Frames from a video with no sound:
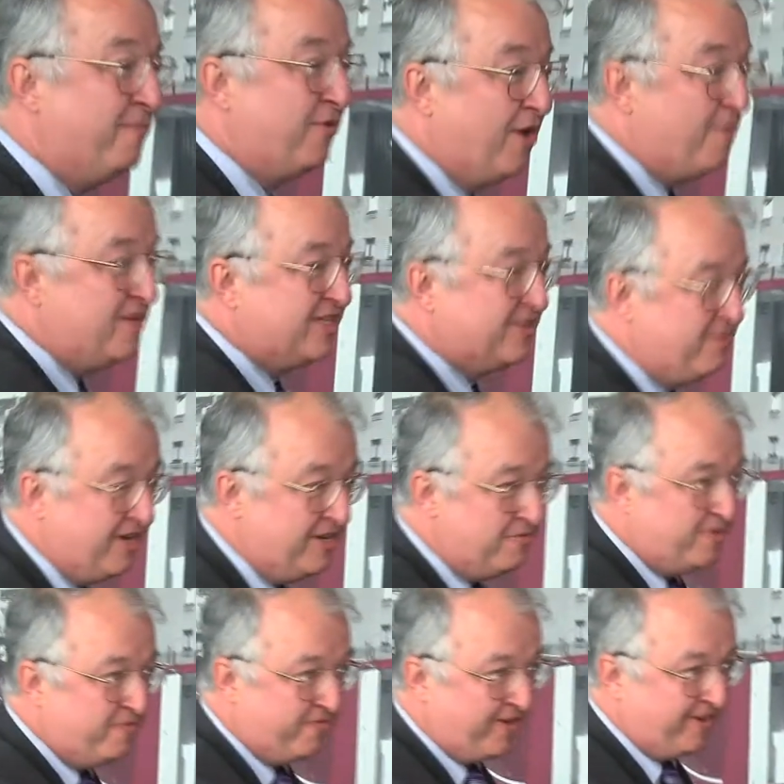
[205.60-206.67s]
it. Promise me you
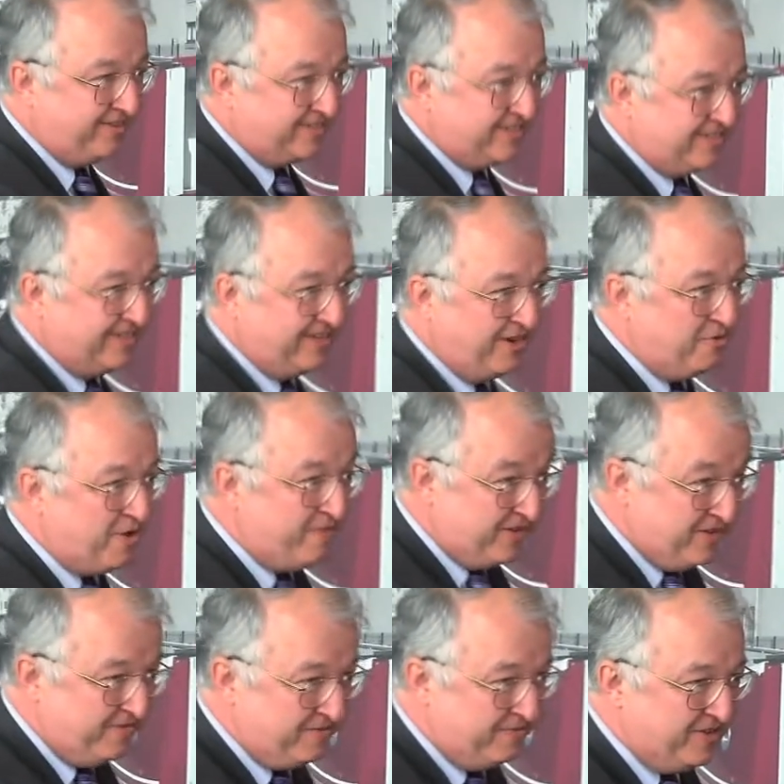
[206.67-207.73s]
will vote. I'll look into Whoever it.
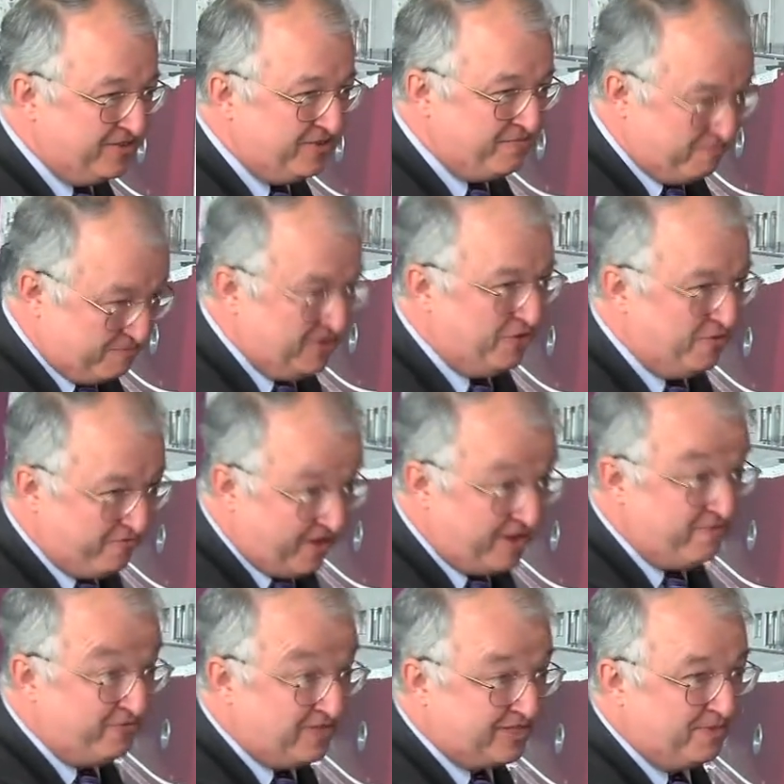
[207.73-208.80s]
Whoever you you'll yeah. you'll vote
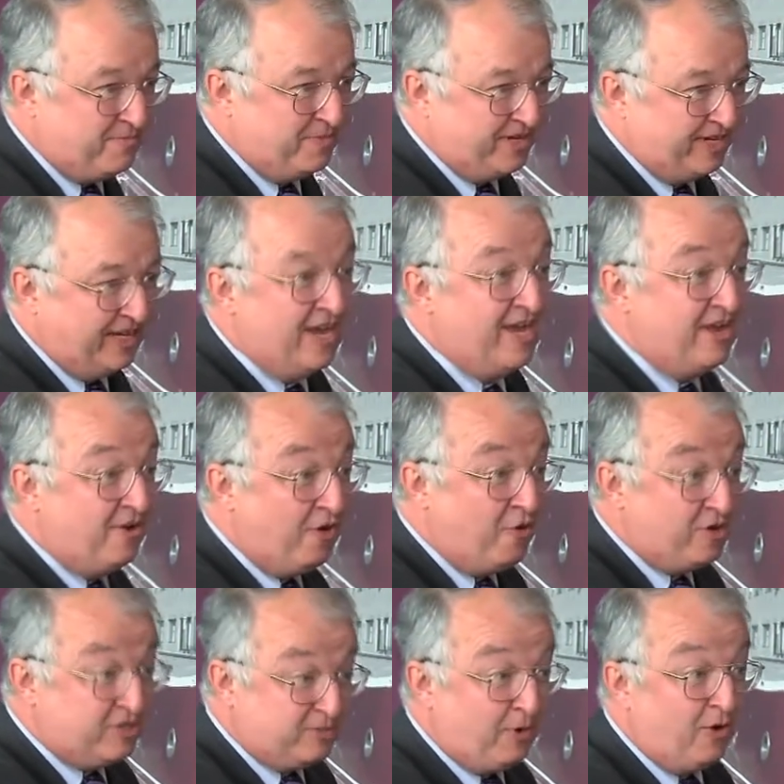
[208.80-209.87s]
it's, for somebody. Yeah, or,
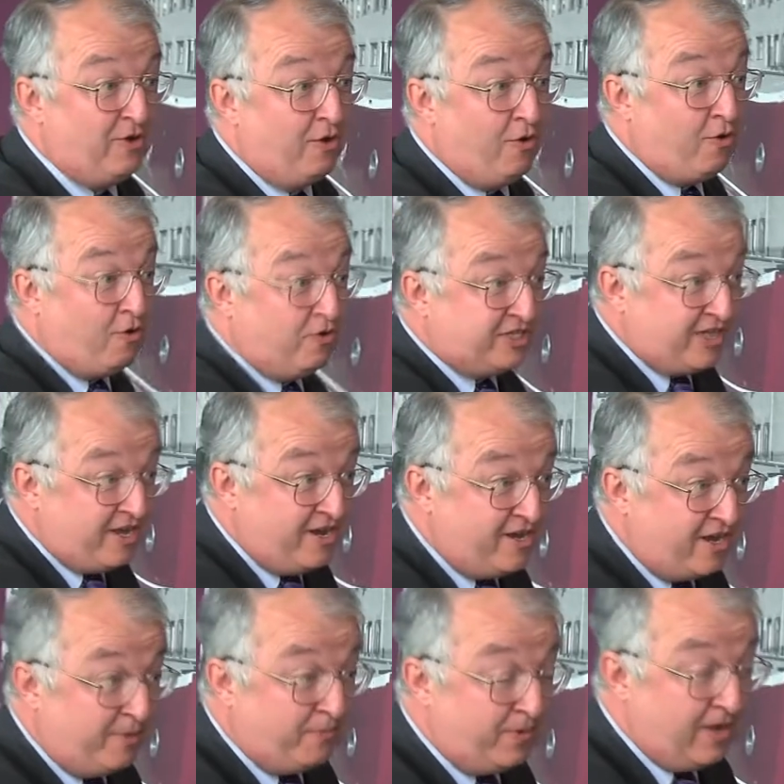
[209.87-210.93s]
maybe. Or, or turn
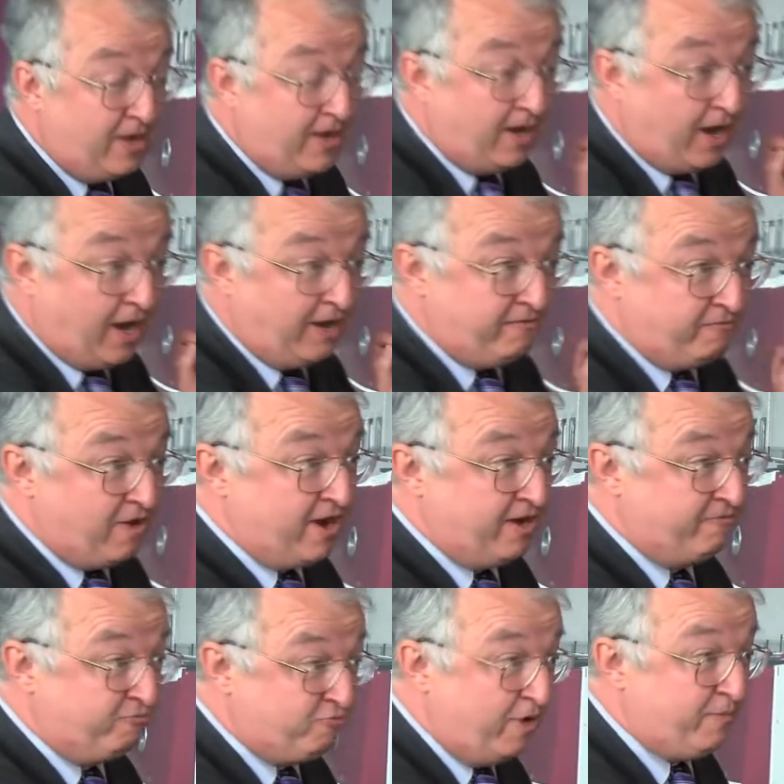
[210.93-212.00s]
up and maybe. write
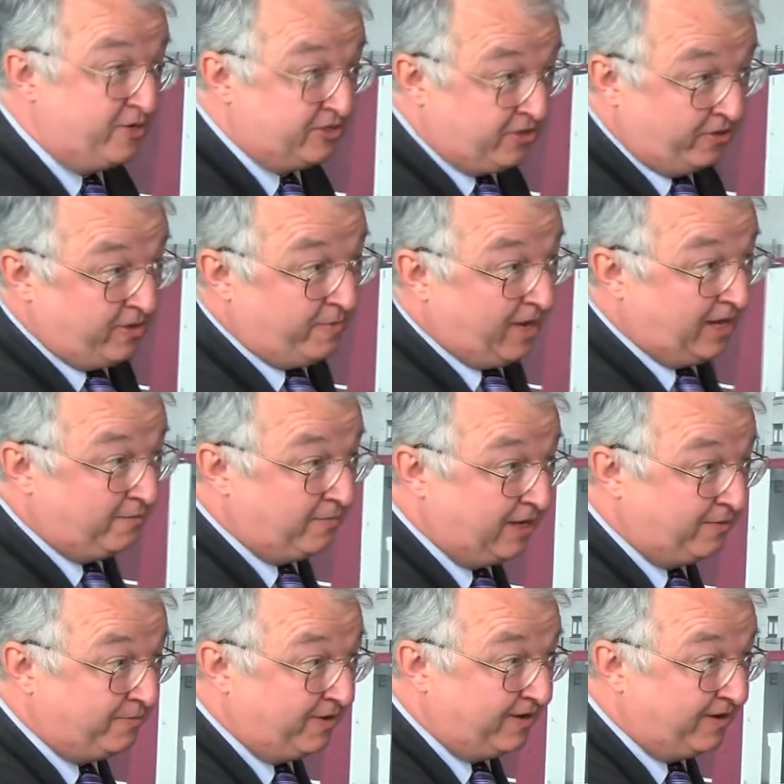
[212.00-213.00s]
rubbish on the ballot paper.